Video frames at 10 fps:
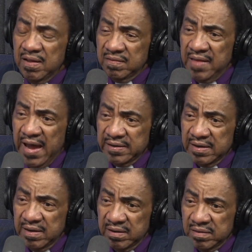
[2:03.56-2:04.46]

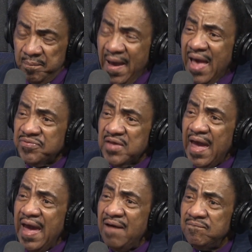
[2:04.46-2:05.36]
that the pastor
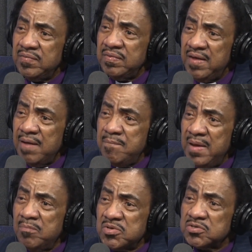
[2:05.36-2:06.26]
have their
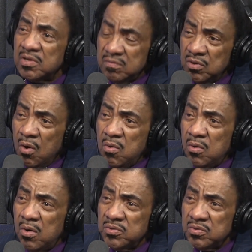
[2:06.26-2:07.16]
members go
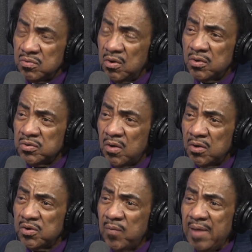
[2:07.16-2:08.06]
on
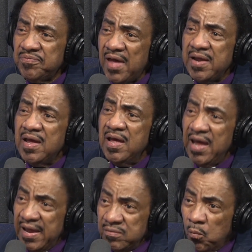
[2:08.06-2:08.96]
the website
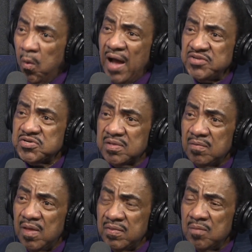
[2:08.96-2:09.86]
and watch
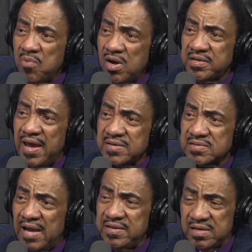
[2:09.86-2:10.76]
the broadcast.
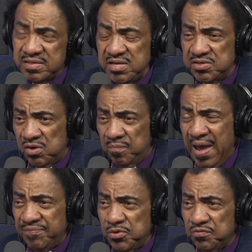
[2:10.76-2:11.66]
I did a teaching on
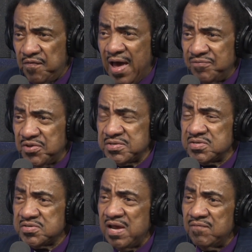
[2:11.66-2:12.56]
Matthew 5, 6,
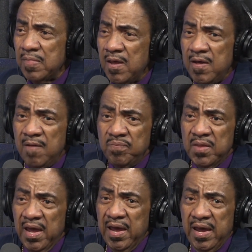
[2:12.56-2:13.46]
and 7.
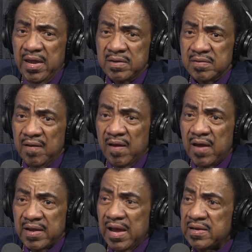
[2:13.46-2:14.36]
And
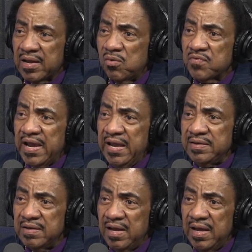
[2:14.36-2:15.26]
I got like over
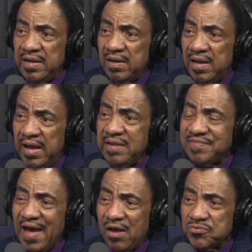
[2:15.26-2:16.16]

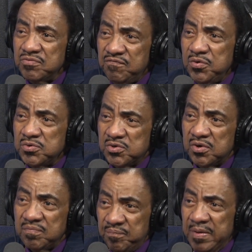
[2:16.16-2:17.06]
8,000 views on
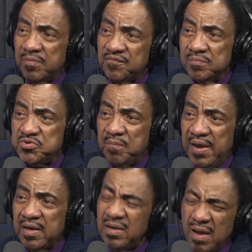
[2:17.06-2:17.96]
it, people from
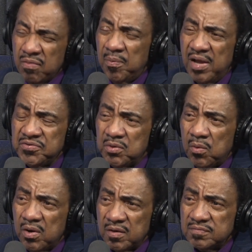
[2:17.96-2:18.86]
Jamaica and other parts of the
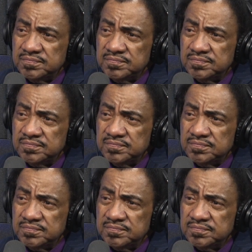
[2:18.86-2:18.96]
world.